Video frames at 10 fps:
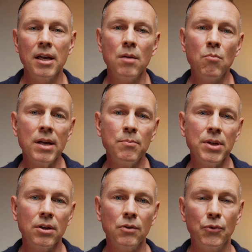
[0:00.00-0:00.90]
it might
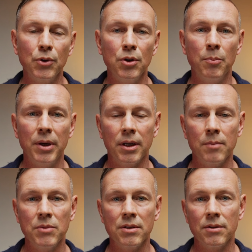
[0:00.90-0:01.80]
be good for you to pick
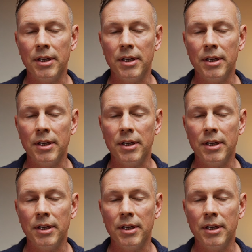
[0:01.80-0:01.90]
up this